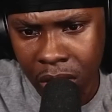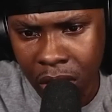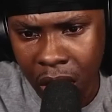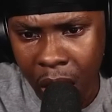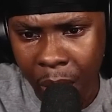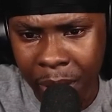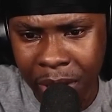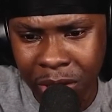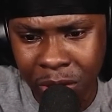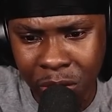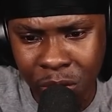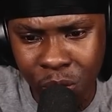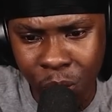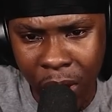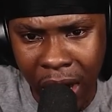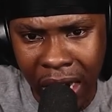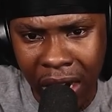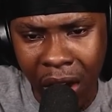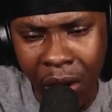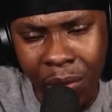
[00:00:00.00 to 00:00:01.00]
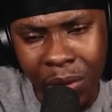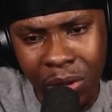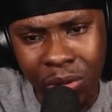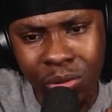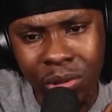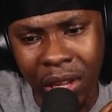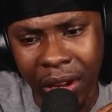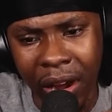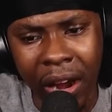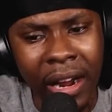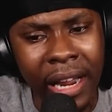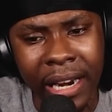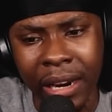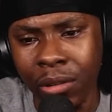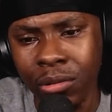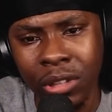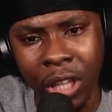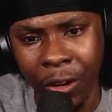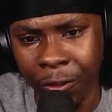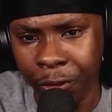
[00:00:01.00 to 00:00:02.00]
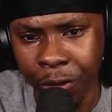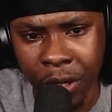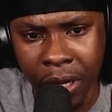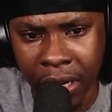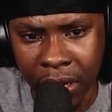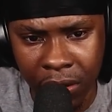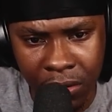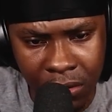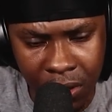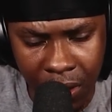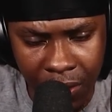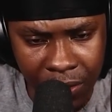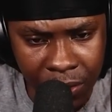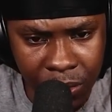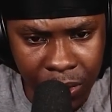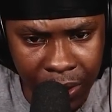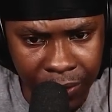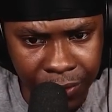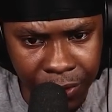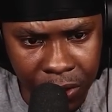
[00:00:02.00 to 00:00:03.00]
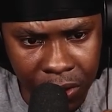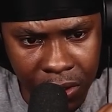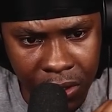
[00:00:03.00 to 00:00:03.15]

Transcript: Oh, this one's white. Oh, okay, they're all different then. They're all different.